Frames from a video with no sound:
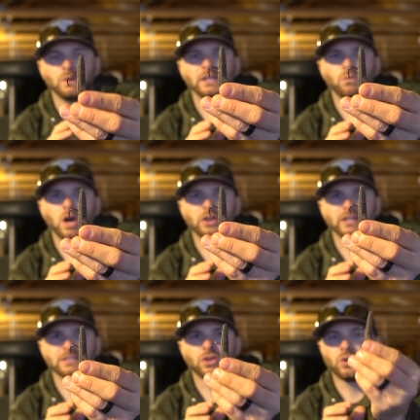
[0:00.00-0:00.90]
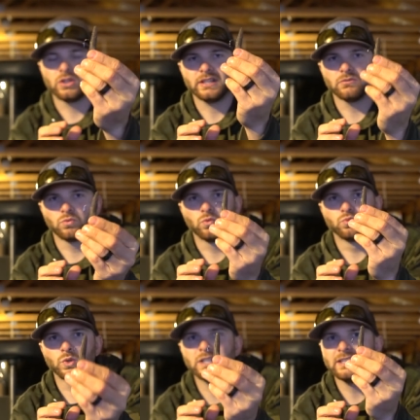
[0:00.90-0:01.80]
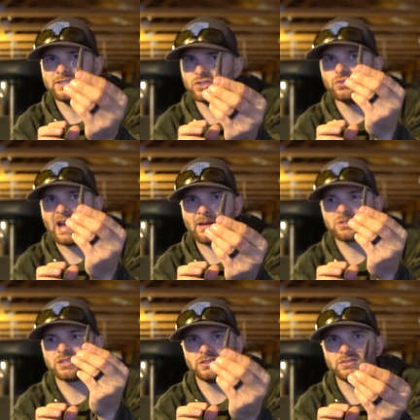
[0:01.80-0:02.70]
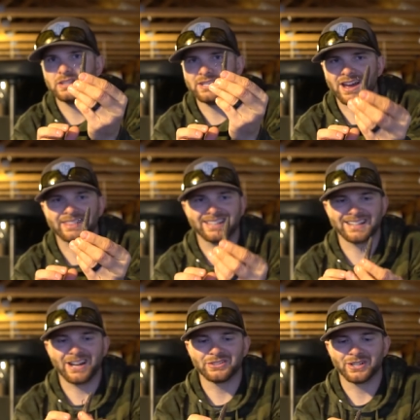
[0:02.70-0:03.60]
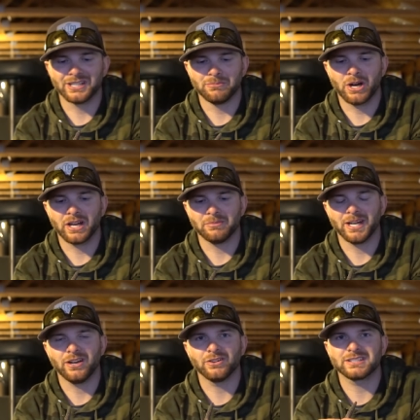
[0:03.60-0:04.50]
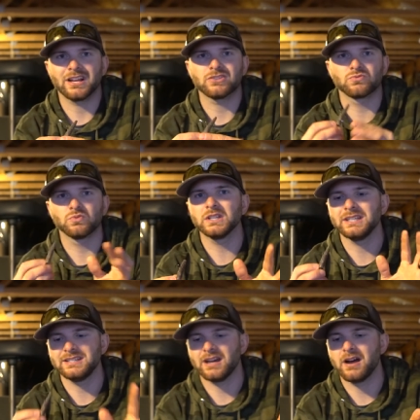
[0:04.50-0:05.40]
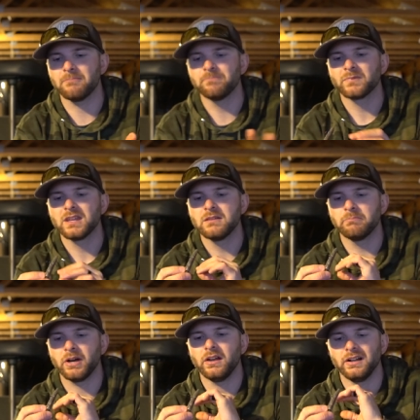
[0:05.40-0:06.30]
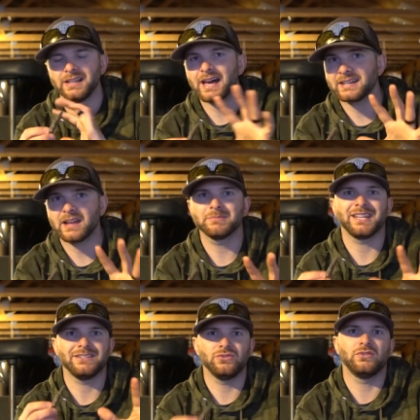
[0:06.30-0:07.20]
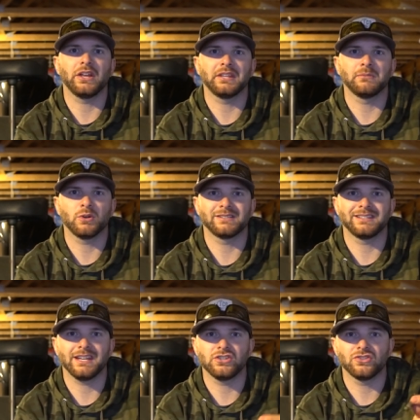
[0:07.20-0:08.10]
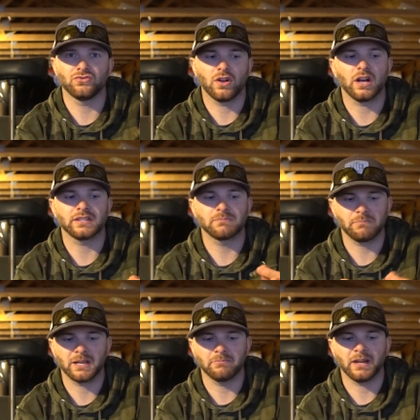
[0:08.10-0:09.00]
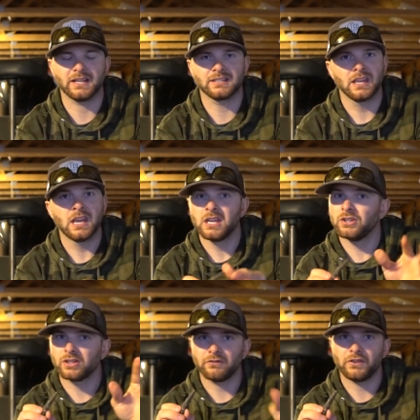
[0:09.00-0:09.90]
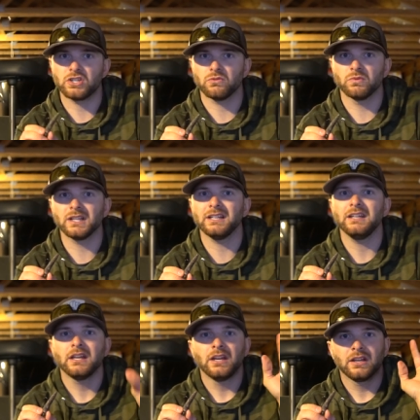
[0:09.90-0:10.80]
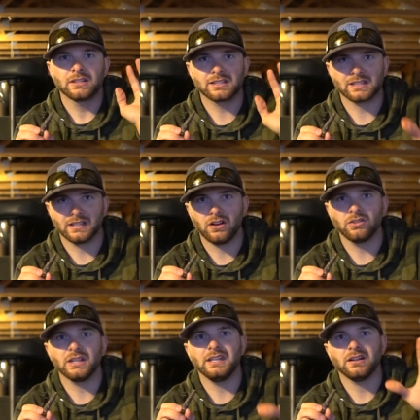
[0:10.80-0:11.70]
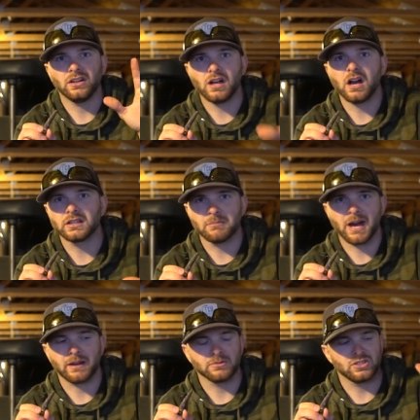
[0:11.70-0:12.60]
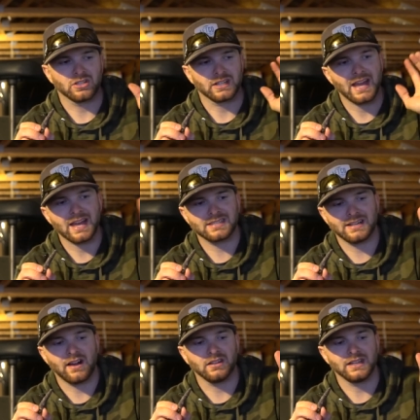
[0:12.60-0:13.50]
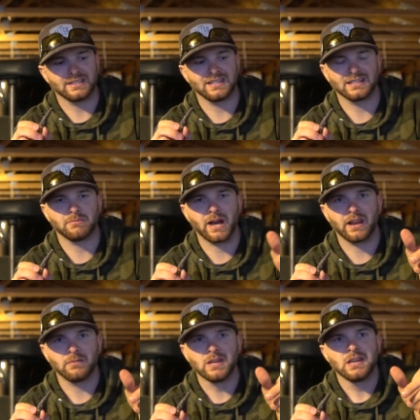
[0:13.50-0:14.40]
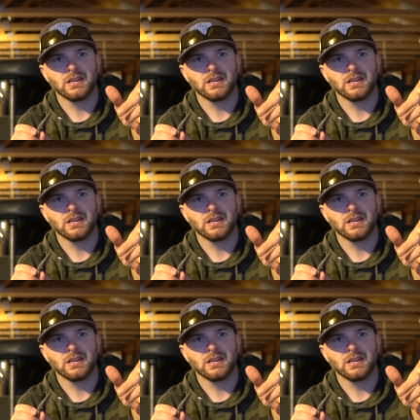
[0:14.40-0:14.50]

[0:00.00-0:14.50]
when the water gets cold. It will really do absolutely nothing down there on the bottom, and I know it sounds really dumb, but a lot of times that do nothing presentation draws big bites. You're going to fish it really slowly along the bottom. So you're going to cast it out, let it sink to bottom,